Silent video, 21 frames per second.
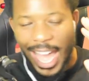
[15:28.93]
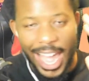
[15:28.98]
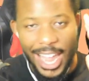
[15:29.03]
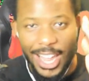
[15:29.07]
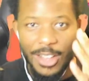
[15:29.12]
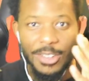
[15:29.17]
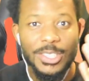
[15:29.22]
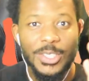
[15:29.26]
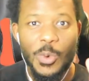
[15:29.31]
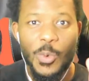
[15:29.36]

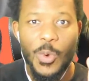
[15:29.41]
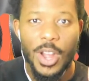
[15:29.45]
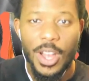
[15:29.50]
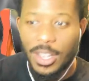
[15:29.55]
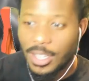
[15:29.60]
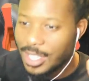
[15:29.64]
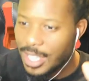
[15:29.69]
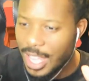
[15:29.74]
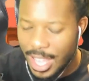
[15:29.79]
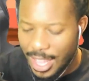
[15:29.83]
I go somewhere
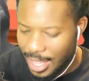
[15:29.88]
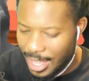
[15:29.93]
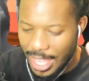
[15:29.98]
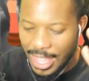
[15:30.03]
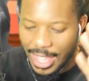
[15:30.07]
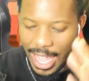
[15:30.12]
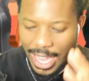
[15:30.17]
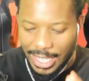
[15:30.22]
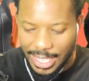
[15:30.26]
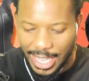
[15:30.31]
else,
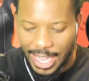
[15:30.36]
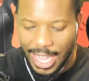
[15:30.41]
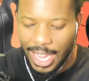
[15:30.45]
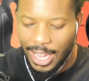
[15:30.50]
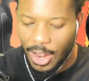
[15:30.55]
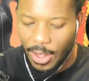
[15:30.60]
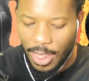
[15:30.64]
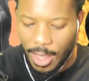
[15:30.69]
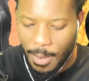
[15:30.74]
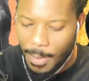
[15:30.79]
the next thing
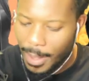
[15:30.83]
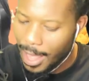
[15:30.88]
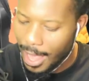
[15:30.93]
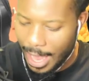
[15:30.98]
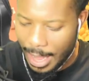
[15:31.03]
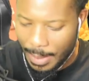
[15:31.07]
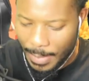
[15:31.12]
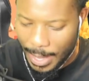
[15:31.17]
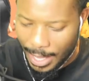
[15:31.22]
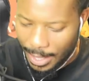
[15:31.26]
I know, they're
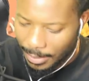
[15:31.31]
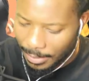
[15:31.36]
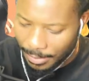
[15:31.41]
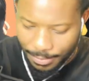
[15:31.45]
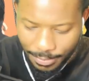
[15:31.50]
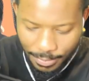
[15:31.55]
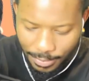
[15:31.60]
behind me.